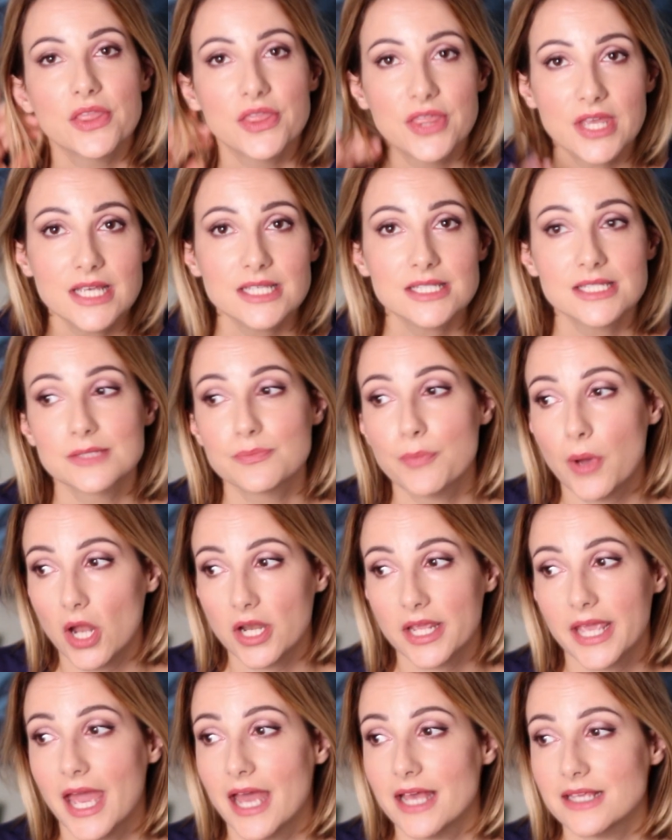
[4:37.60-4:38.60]
This
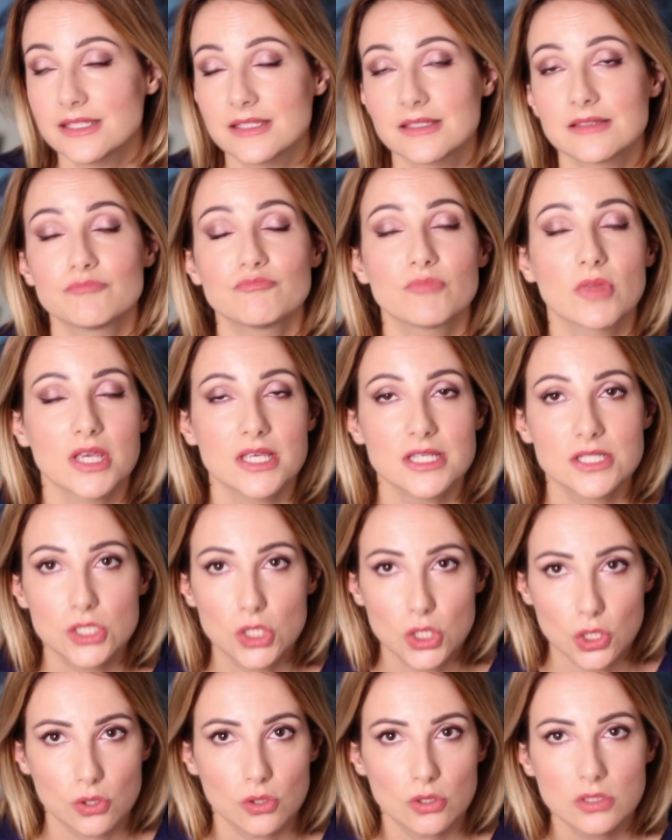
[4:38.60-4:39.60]
podcast is
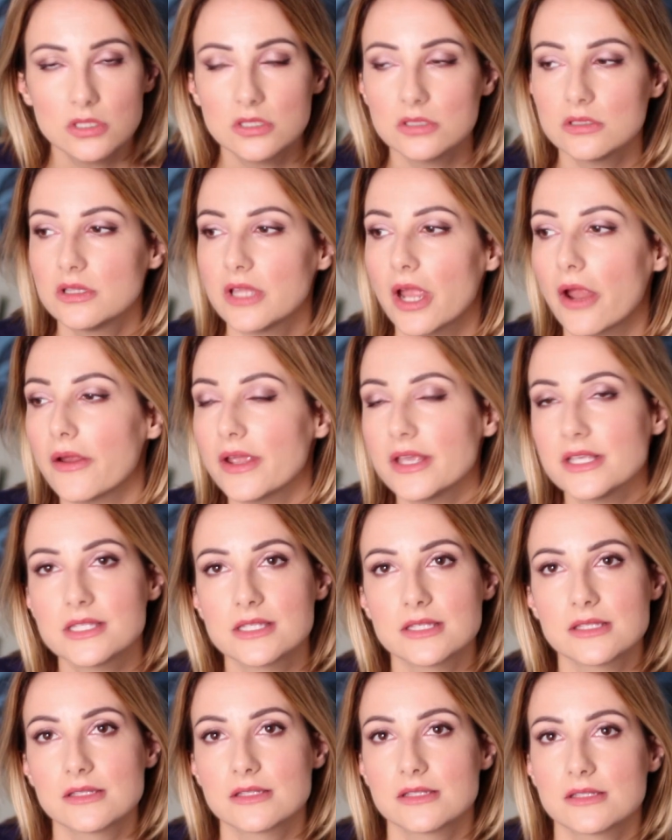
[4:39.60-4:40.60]
good. There
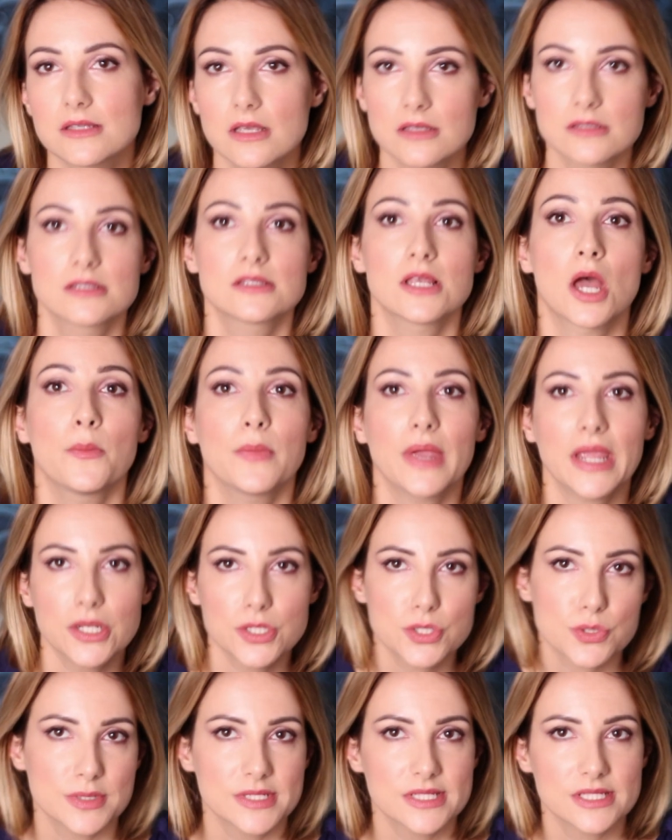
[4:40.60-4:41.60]
is some
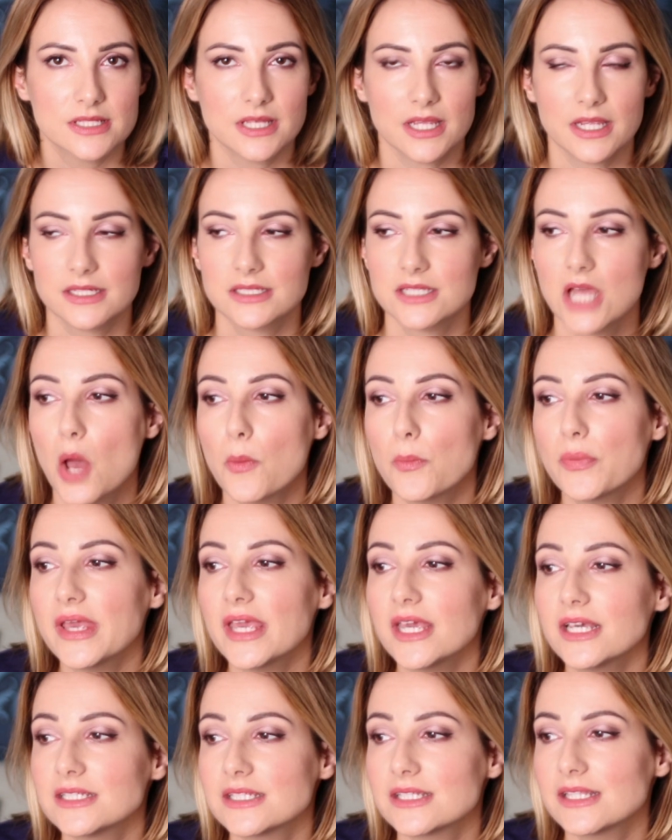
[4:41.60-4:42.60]
interesting
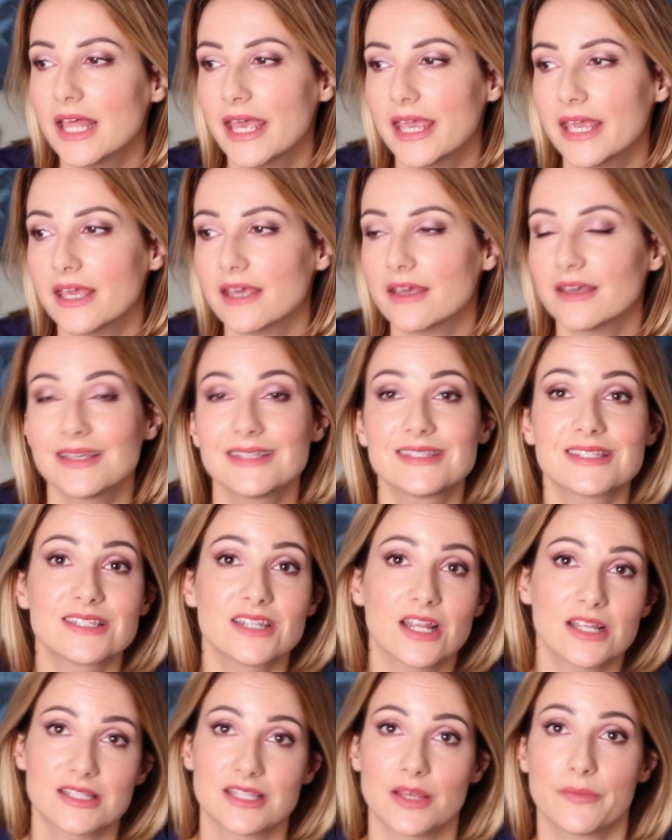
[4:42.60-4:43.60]
topics, like it's
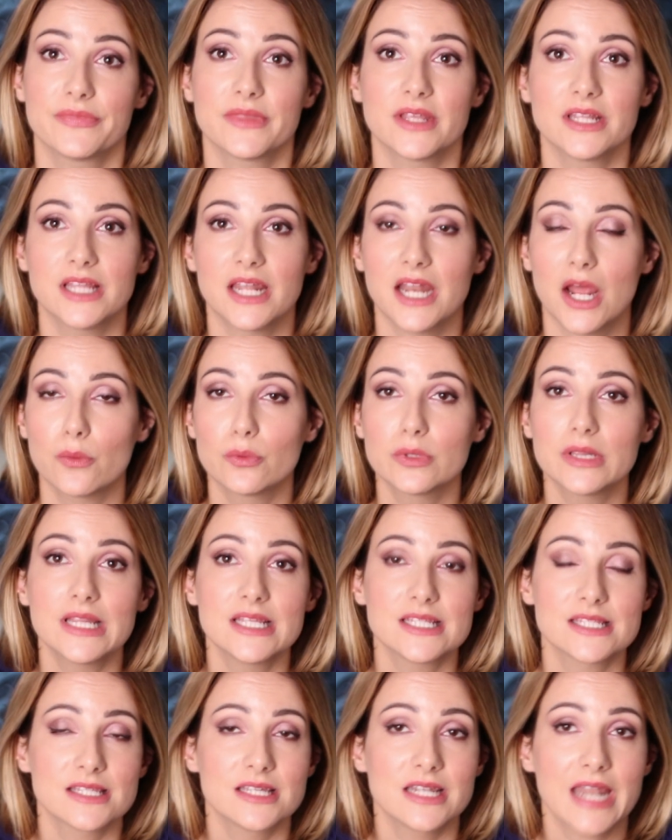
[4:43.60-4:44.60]
not something that I would
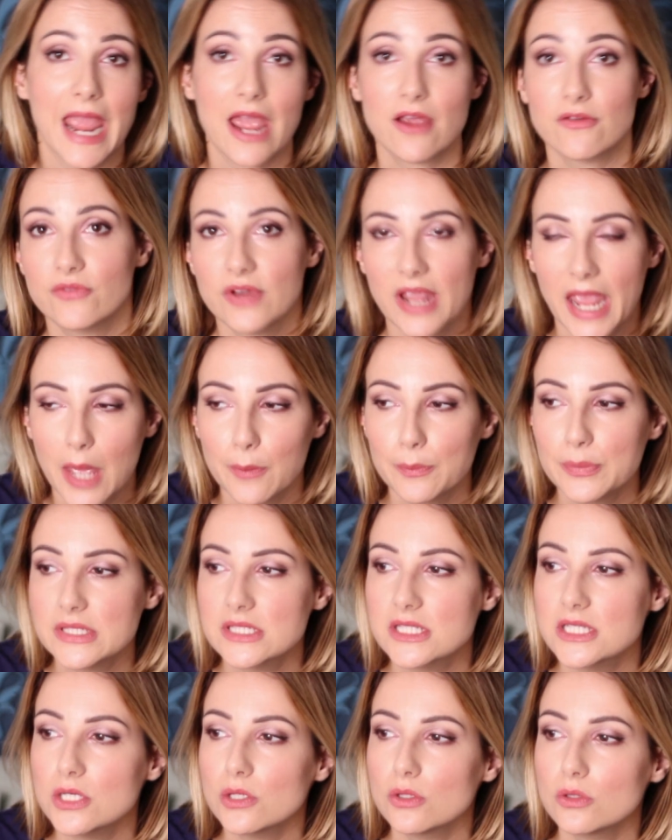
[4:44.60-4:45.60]
listen every
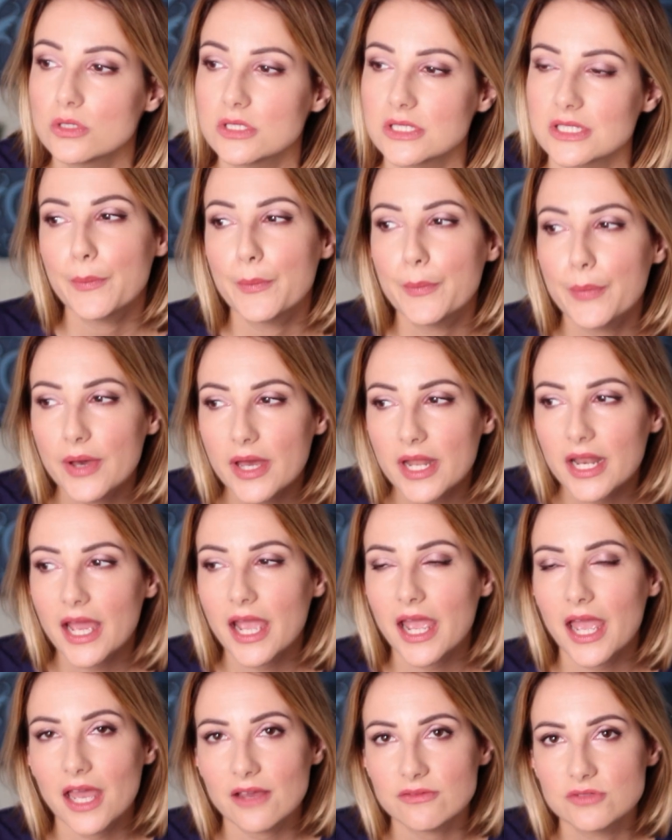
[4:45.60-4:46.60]
episode, but I
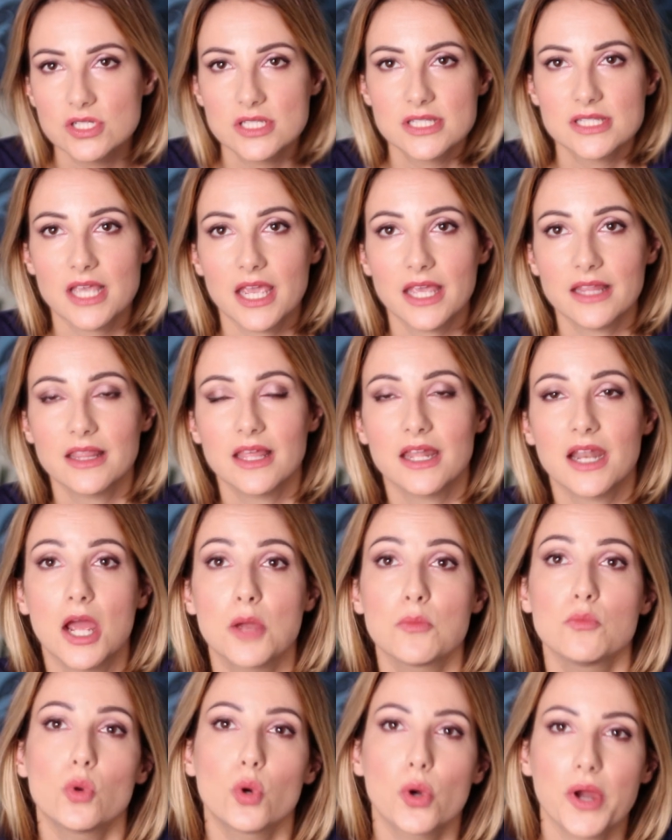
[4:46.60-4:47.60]
have to say that
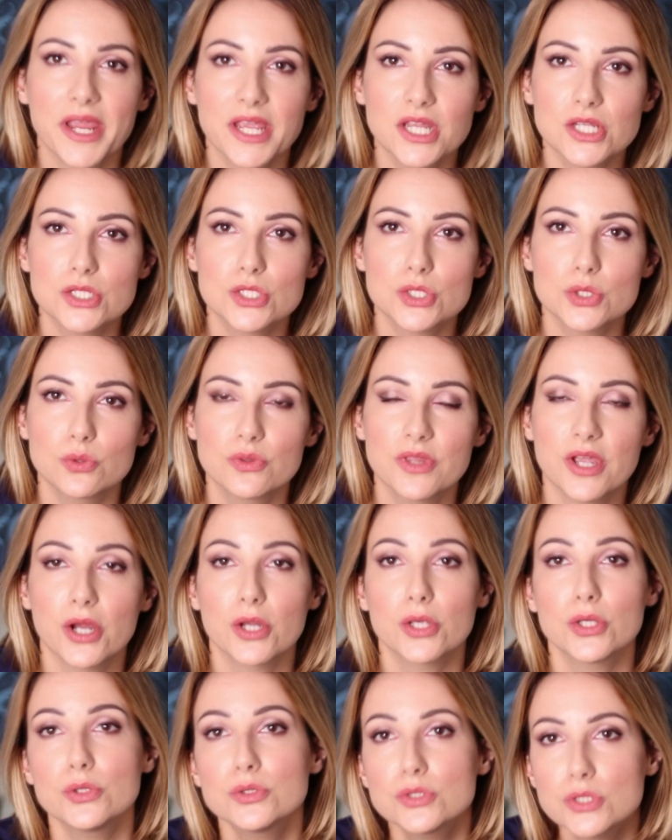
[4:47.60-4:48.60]
I'm more into
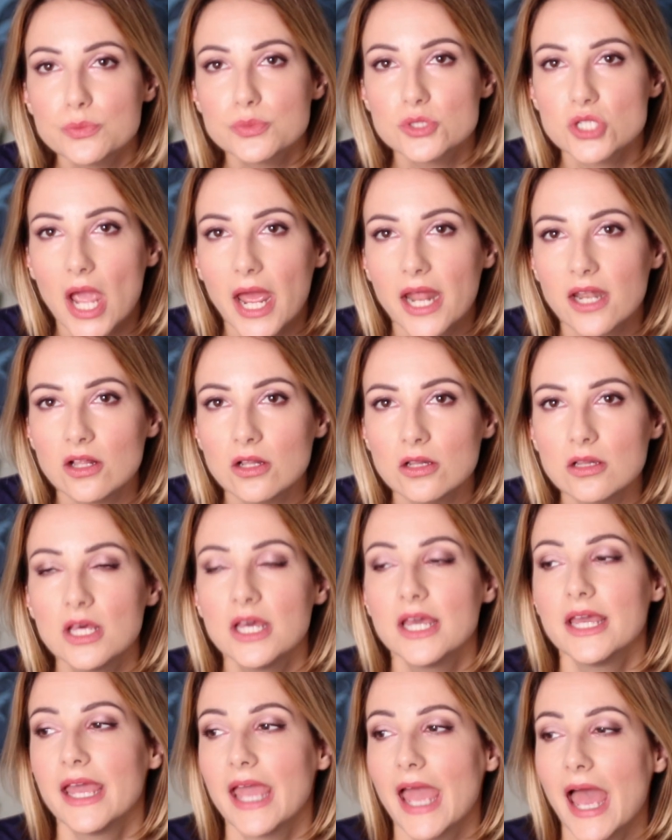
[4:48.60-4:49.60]
their YouTube channel,
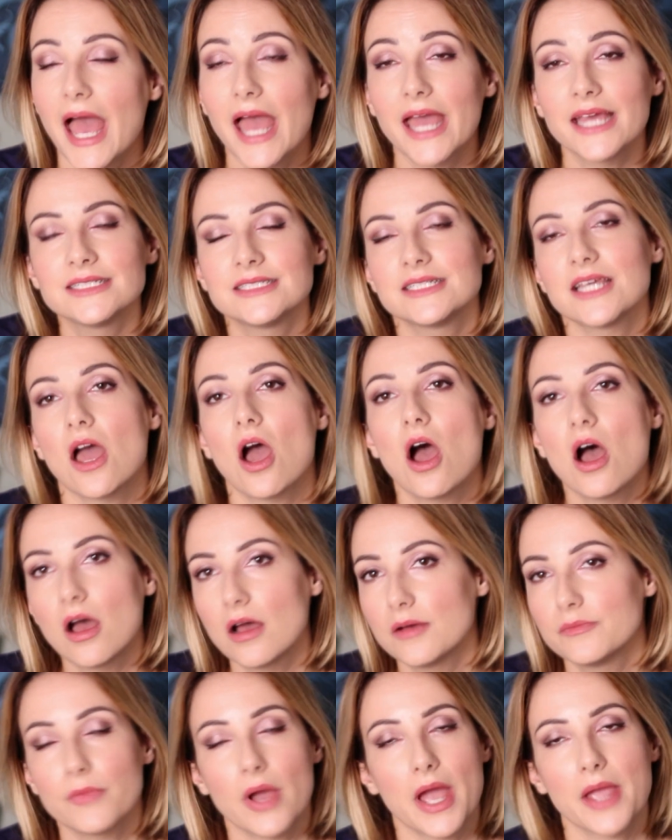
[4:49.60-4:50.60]
and
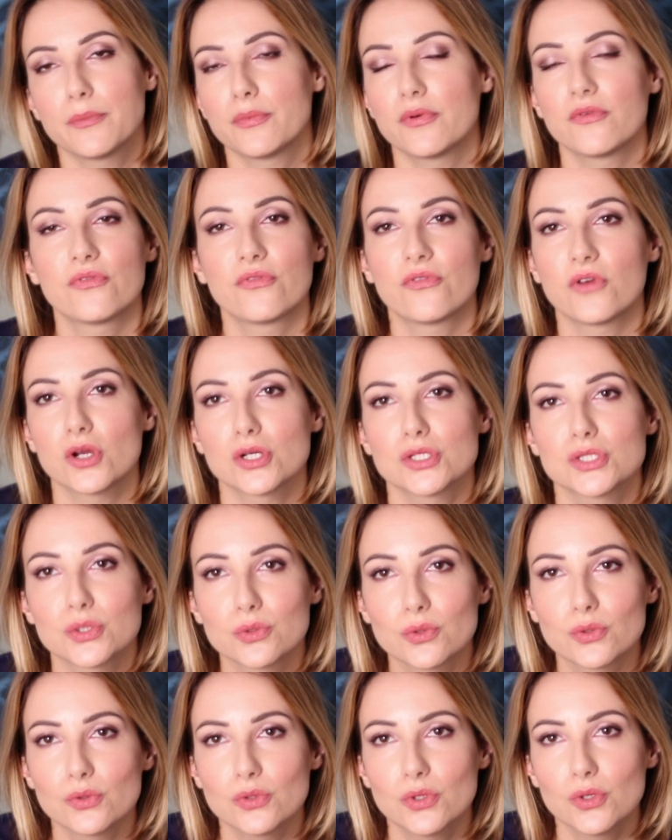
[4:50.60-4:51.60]
I prefer
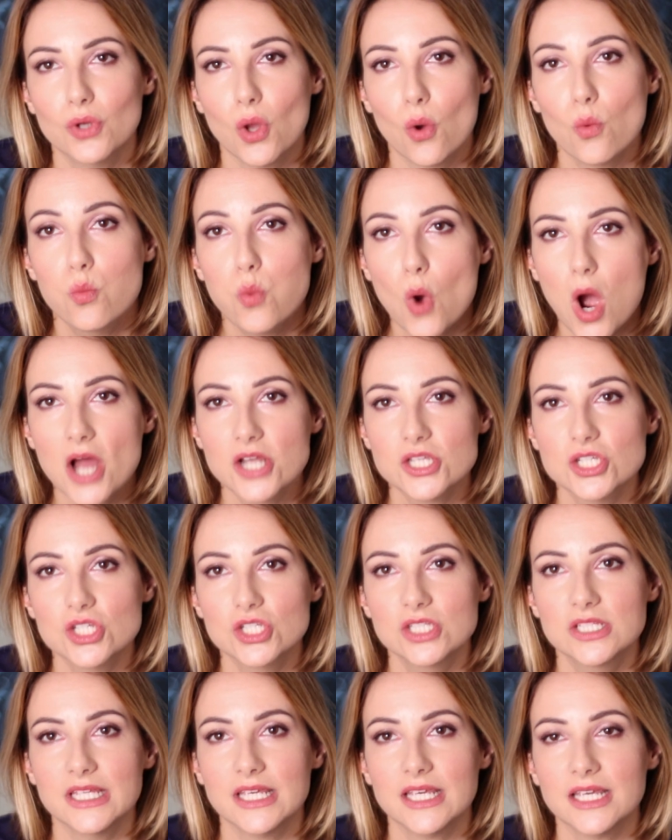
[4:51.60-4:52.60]
to
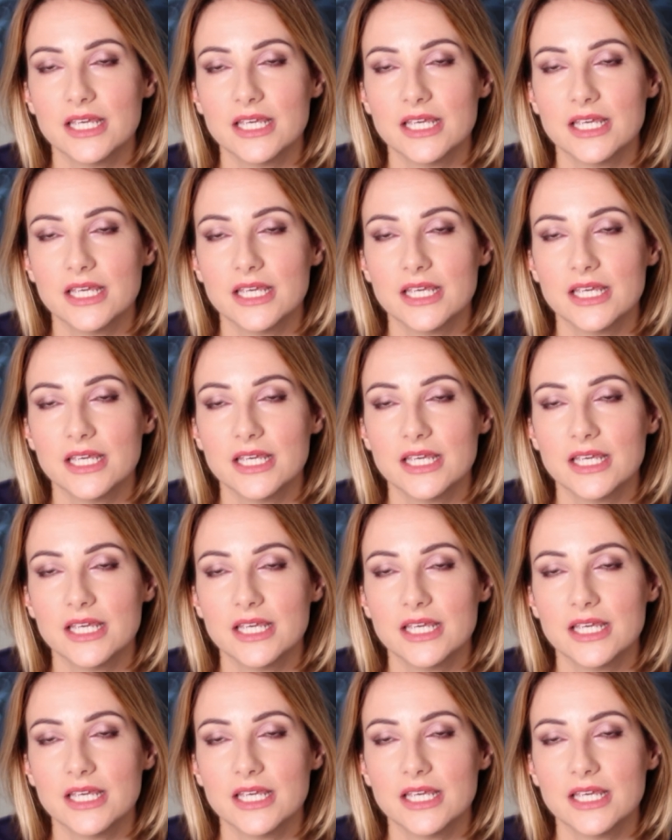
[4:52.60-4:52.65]
watch